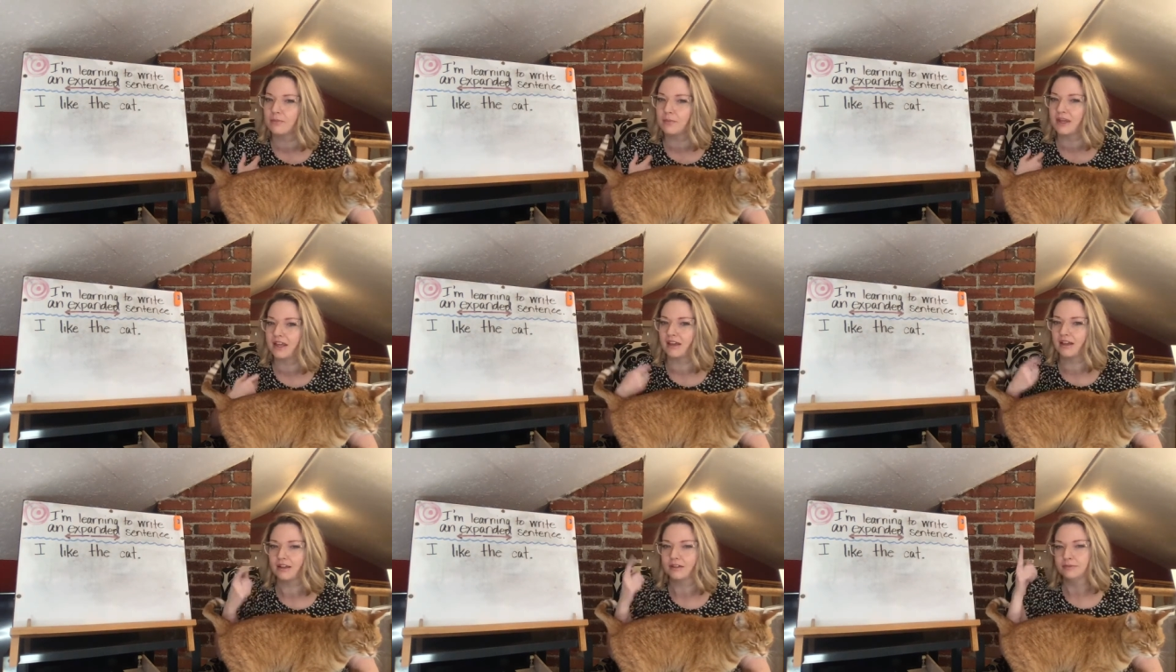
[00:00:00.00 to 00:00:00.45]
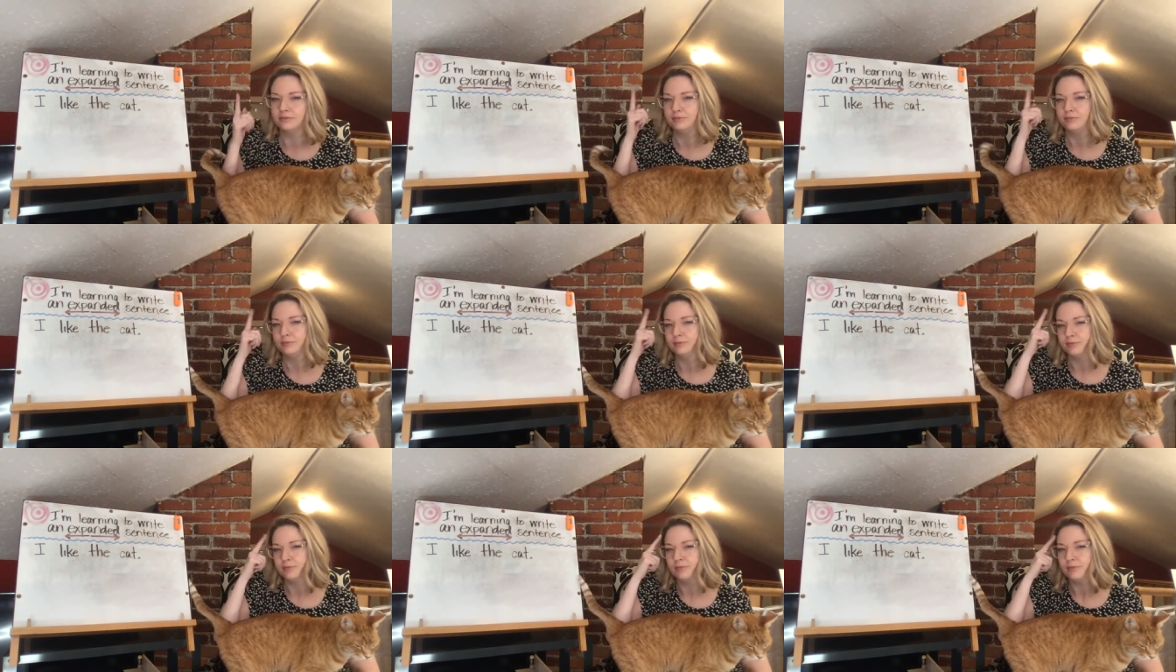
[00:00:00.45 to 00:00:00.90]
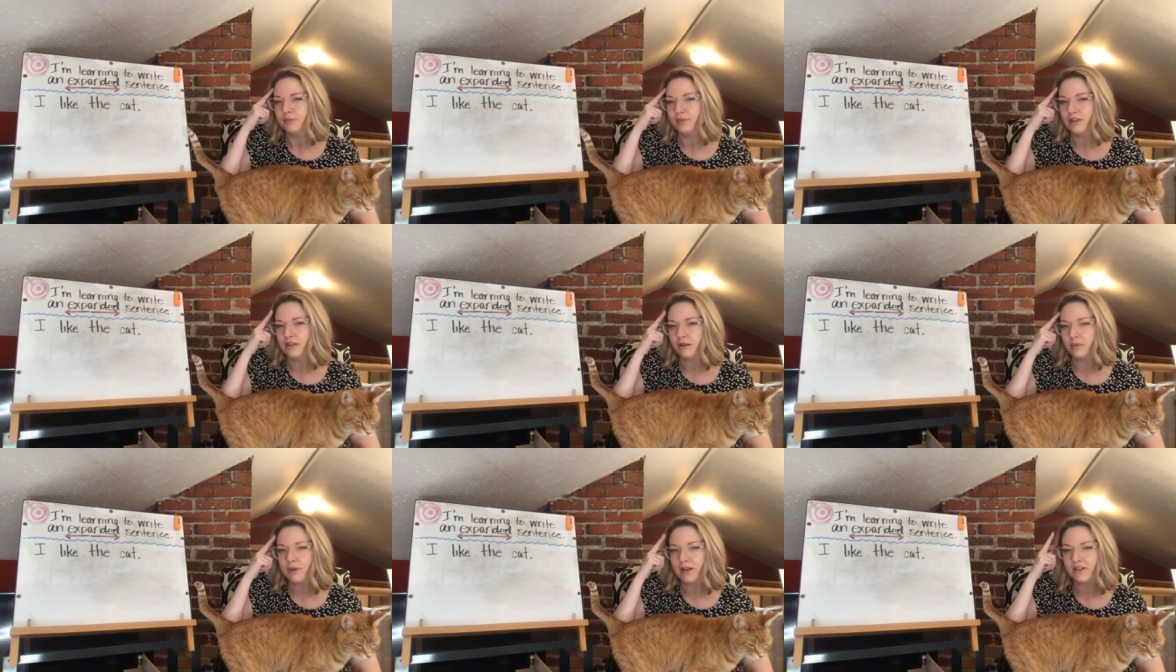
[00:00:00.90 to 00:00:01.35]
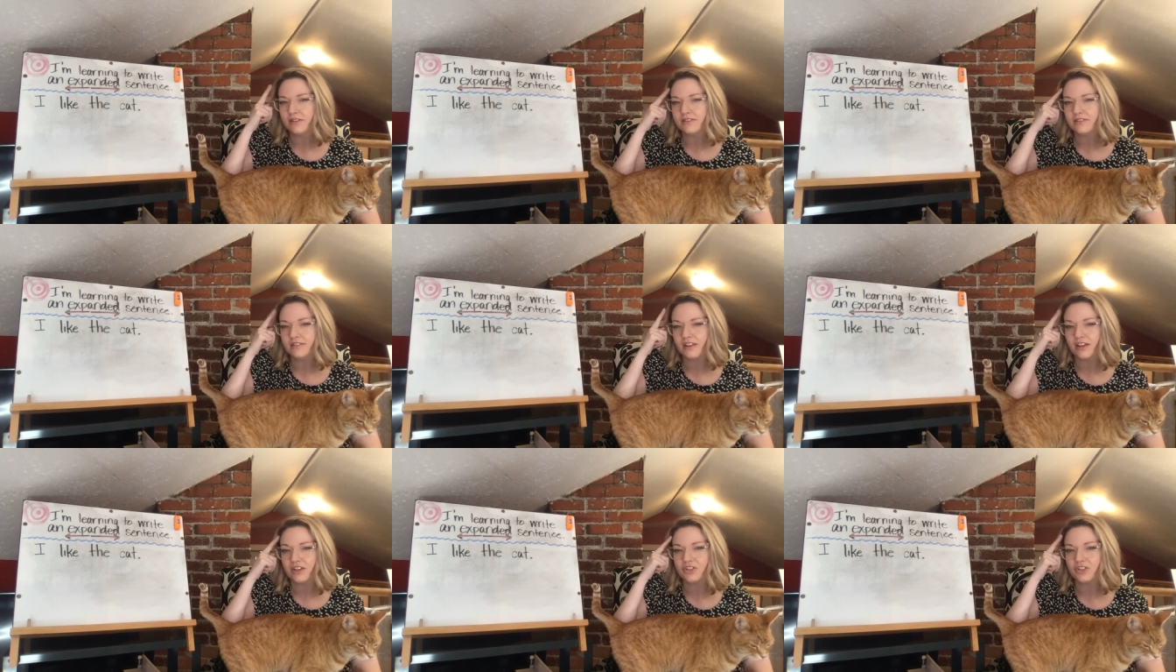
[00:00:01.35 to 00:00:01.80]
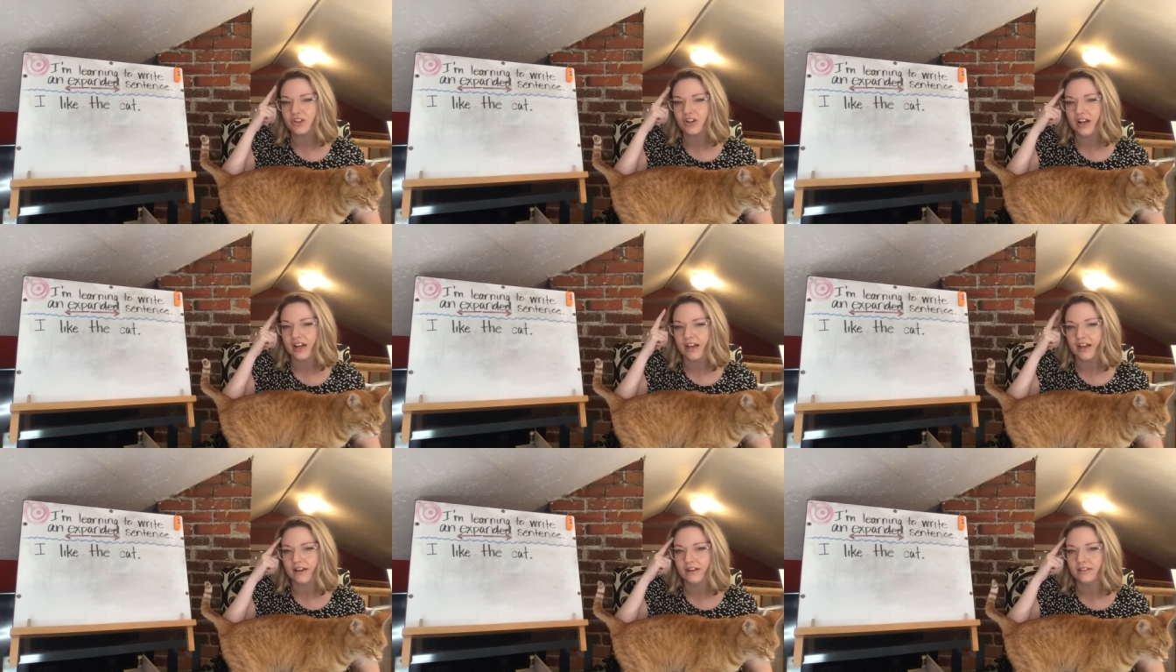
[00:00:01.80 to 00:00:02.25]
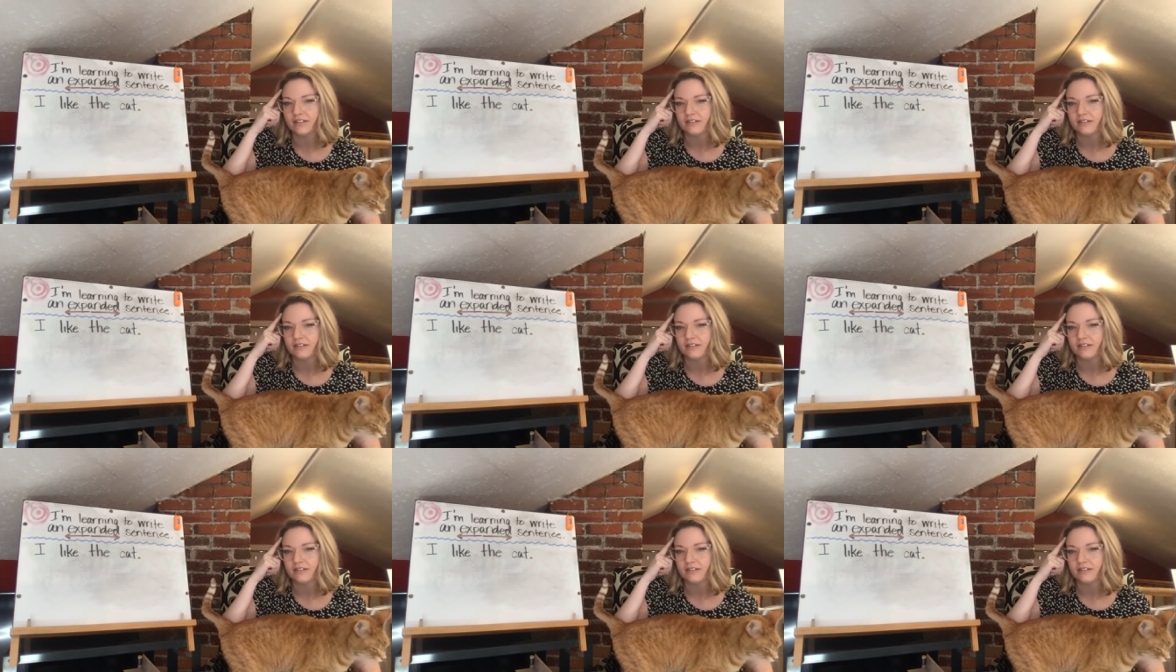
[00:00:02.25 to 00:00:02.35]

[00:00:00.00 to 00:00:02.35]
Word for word: me? Think about inside your head.